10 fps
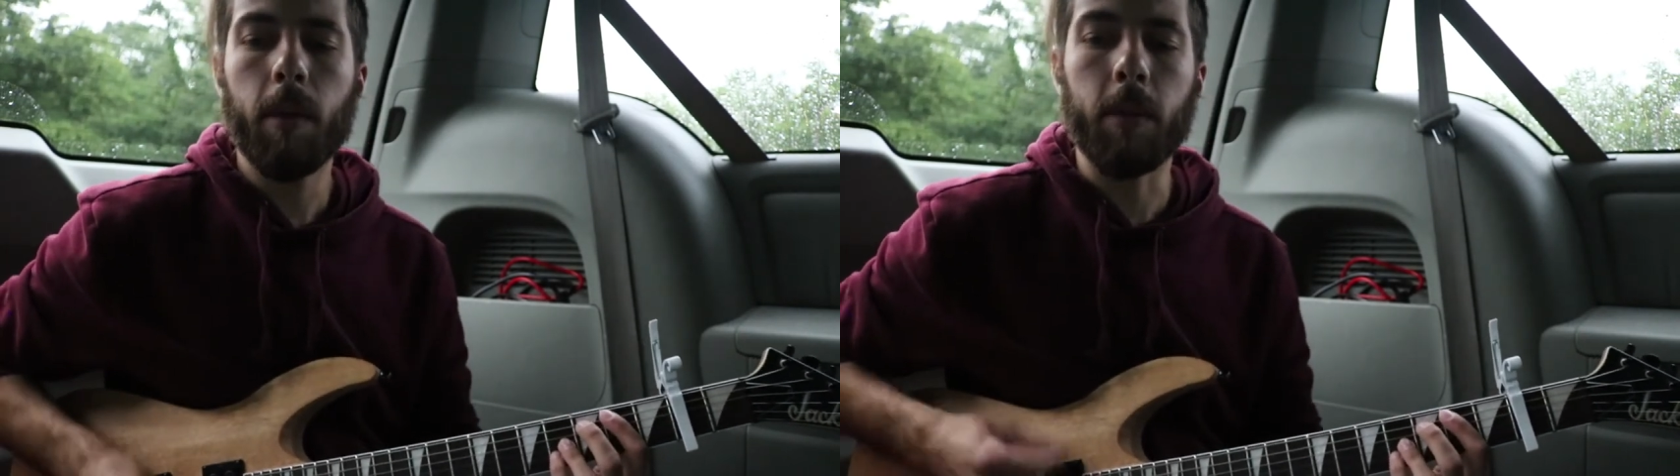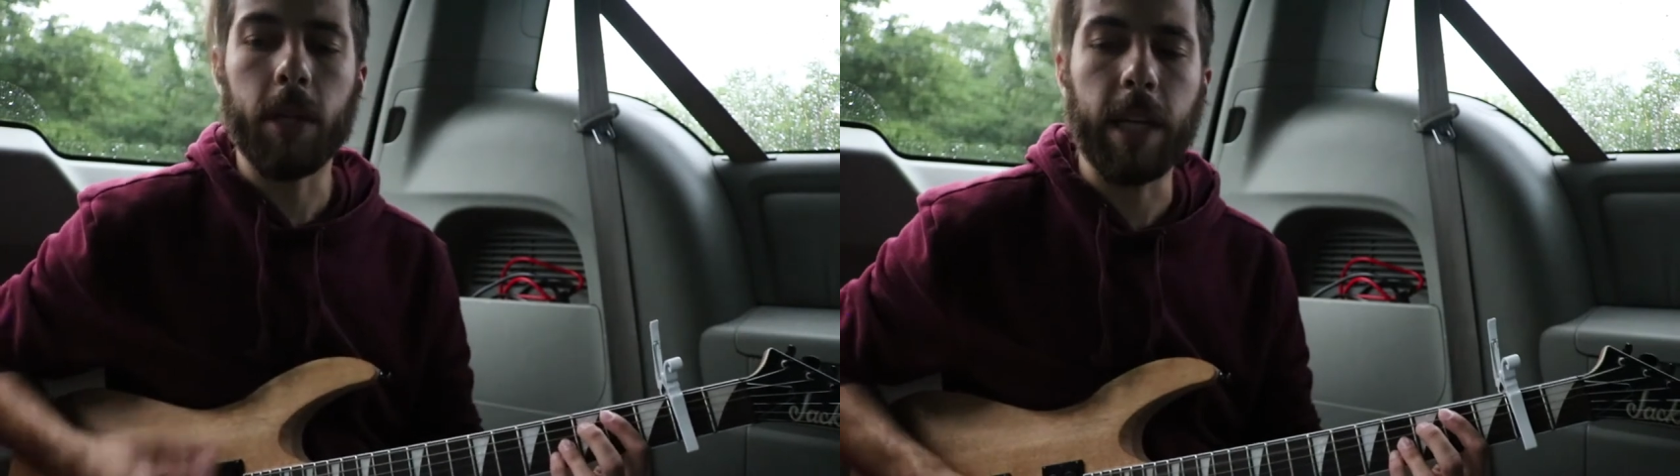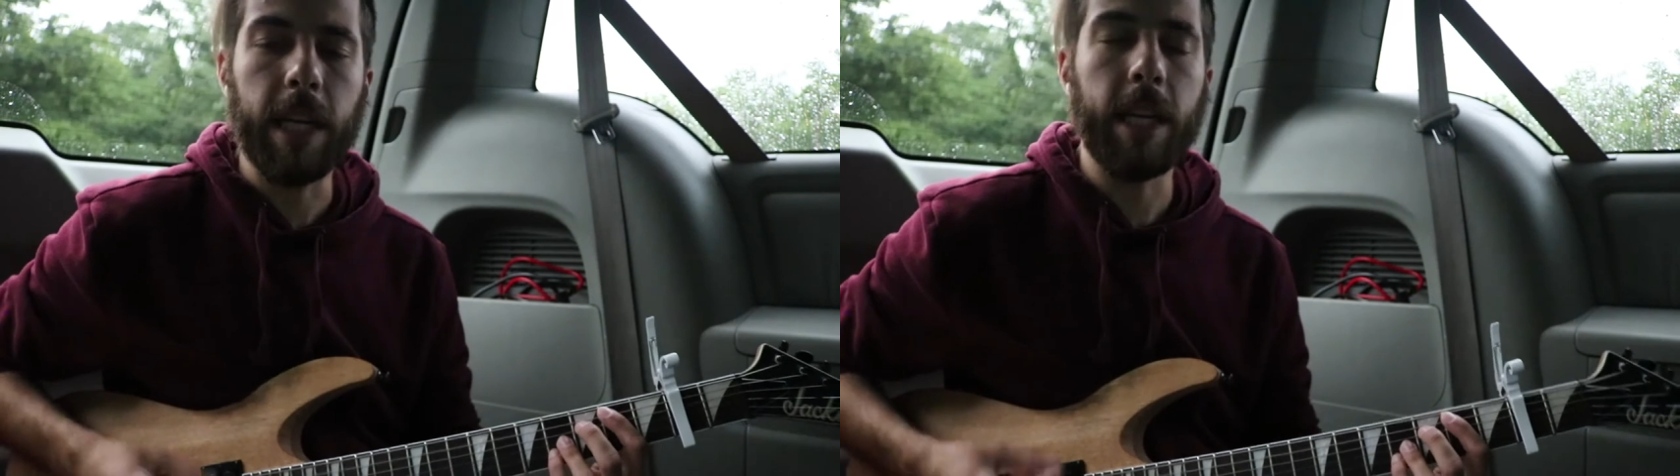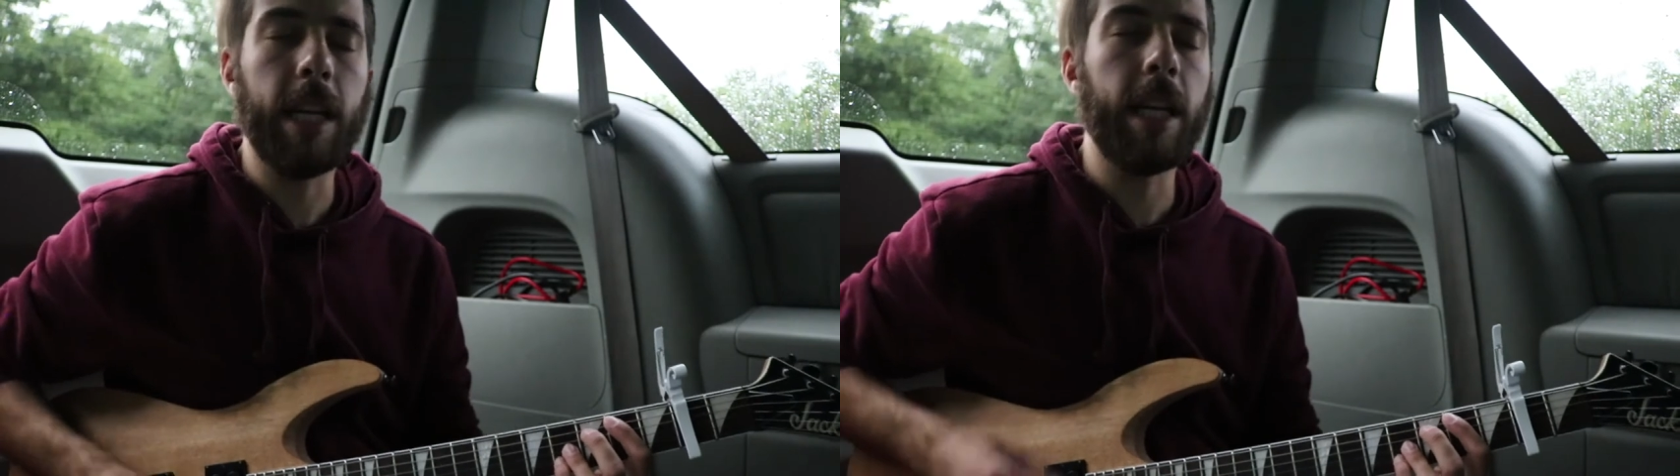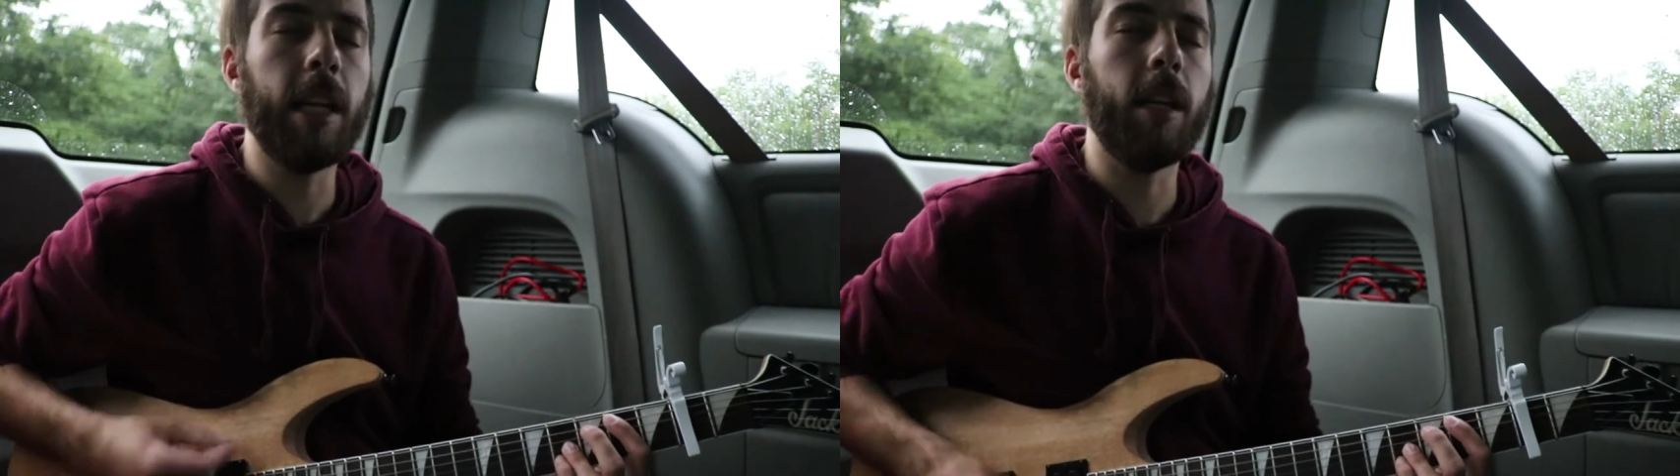But he
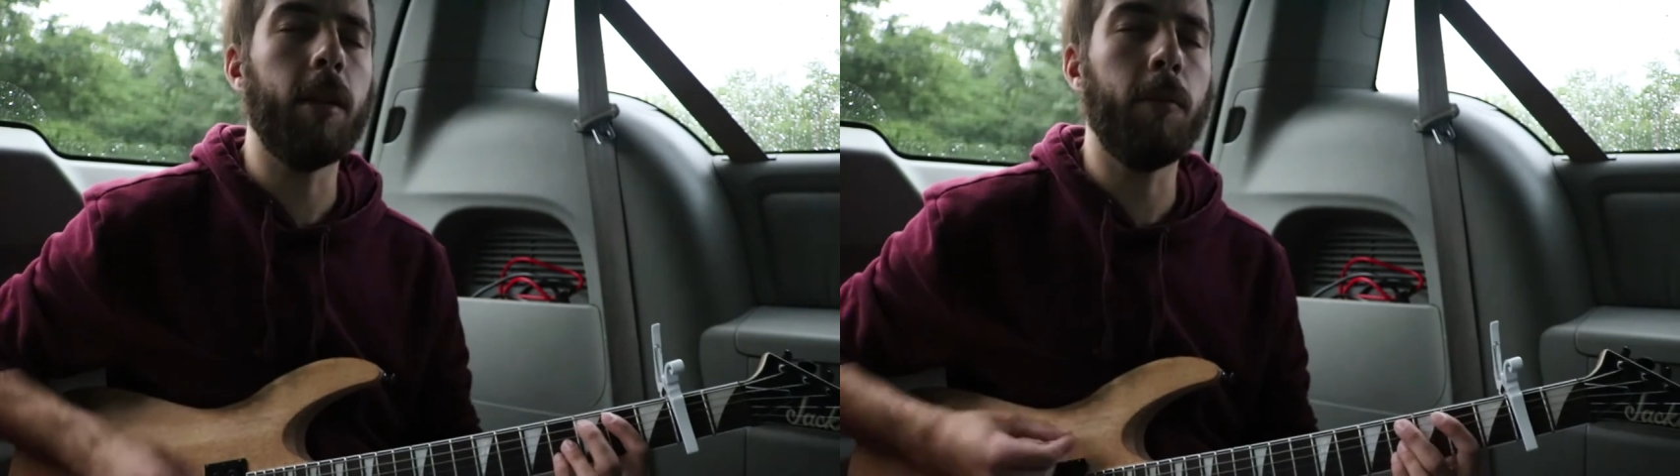needed